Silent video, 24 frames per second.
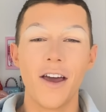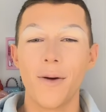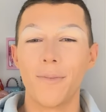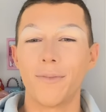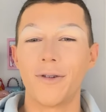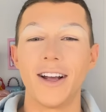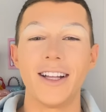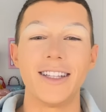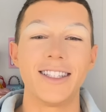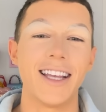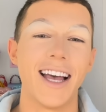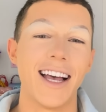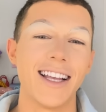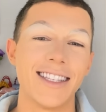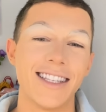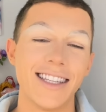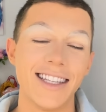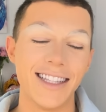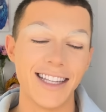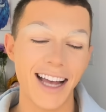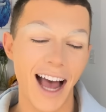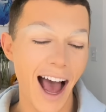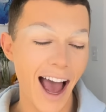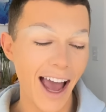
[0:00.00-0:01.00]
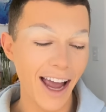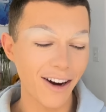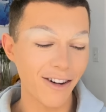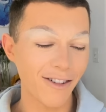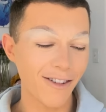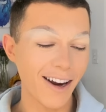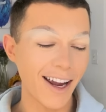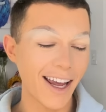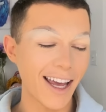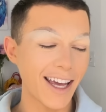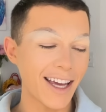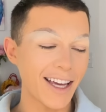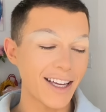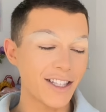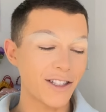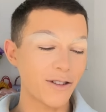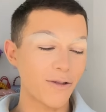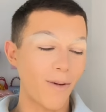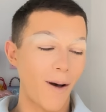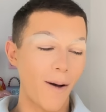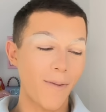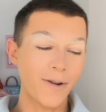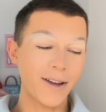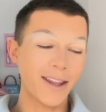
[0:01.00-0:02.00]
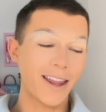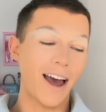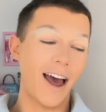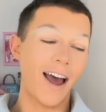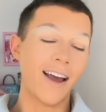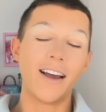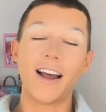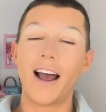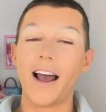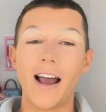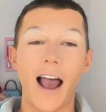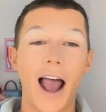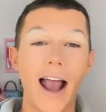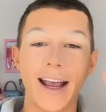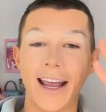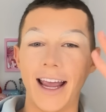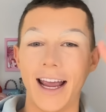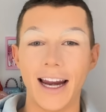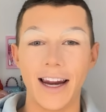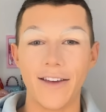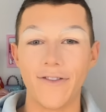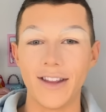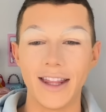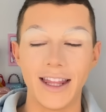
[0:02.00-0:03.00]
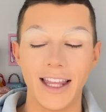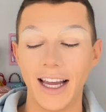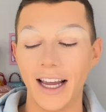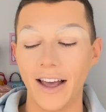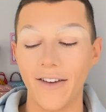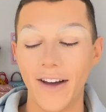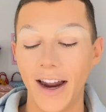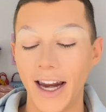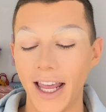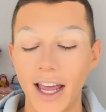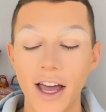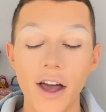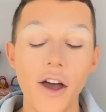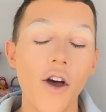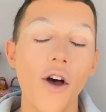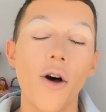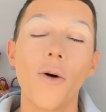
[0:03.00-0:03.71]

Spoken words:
Princess Diaries. What were the... I can't even think of any.